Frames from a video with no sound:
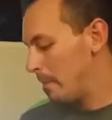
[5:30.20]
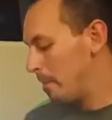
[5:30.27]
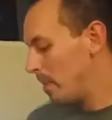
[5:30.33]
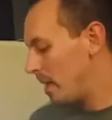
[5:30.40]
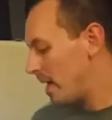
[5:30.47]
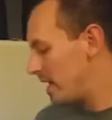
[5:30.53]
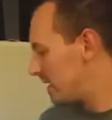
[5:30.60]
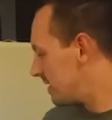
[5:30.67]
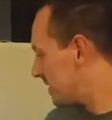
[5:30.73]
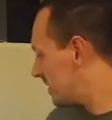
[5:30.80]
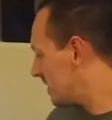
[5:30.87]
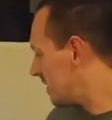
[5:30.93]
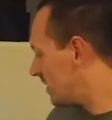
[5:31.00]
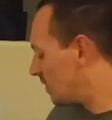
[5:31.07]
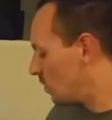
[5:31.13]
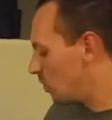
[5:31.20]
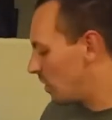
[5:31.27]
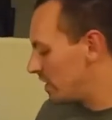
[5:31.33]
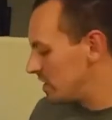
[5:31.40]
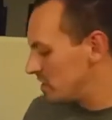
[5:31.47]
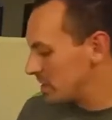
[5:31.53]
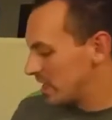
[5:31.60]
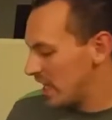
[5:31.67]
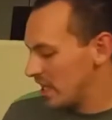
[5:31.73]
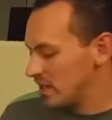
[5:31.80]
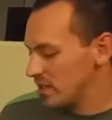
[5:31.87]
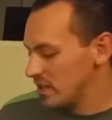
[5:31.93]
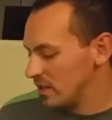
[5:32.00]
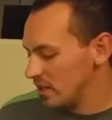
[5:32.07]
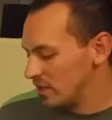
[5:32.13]
But what you
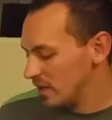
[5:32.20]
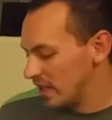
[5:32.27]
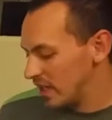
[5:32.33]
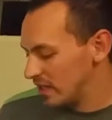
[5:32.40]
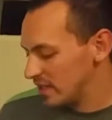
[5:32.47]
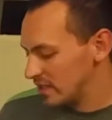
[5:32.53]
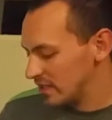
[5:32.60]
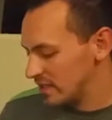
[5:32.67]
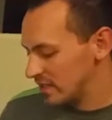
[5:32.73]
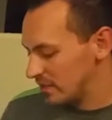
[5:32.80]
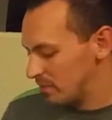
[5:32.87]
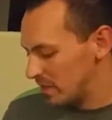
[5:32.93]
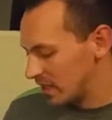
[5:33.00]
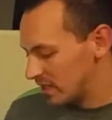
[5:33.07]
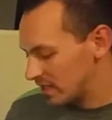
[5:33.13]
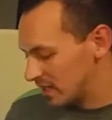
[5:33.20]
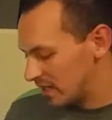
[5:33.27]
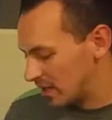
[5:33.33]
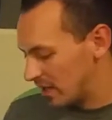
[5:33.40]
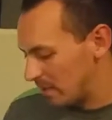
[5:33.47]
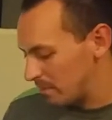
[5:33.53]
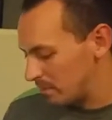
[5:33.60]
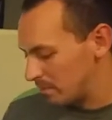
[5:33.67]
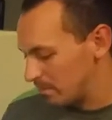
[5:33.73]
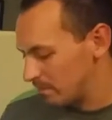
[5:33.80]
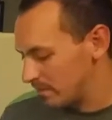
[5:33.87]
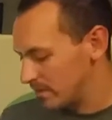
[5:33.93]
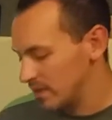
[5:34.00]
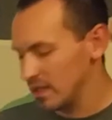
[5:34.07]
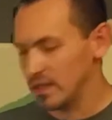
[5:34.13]
can do, and this is the biggest thing,
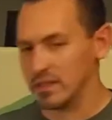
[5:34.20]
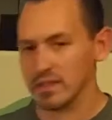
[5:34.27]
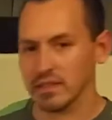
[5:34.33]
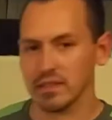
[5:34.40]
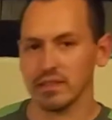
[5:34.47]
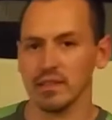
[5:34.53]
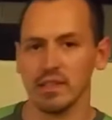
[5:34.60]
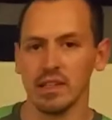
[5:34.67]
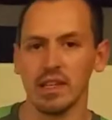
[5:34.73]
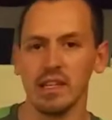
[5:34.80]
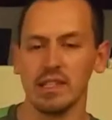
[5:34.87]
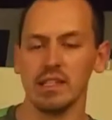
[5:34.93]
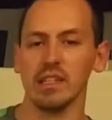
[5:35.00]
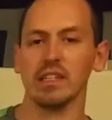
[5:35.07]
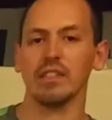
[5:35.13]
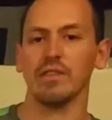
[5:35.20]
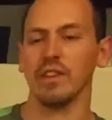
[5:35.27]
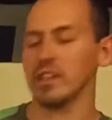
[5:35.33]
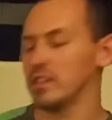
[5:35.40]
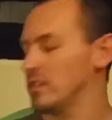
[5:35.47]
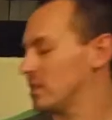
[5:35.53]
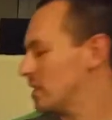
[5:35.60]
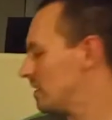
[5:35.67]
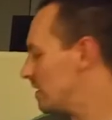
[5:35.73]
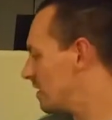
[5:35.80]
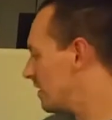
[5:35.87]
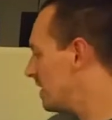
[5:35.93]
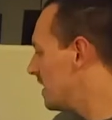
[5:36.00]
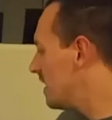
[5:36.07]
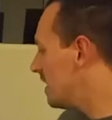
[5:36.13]
it's the easiest fix you can
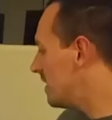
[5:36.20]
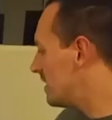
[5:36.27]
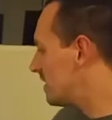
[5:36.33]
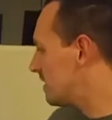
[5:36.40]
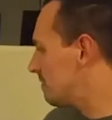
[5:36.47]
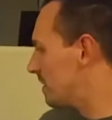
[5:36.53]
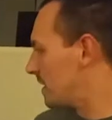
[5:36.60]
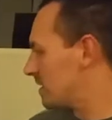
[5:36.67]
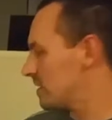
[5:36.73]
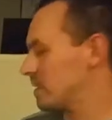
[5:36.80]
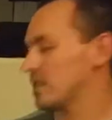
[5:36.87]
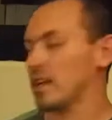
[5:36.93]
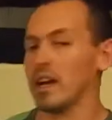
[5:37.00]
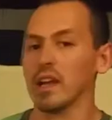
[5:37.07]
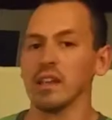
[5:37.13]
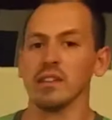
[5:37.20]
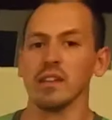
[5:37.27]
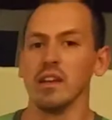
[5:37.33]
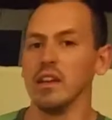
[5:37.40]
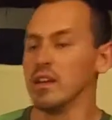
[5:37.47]
do, is the picture size.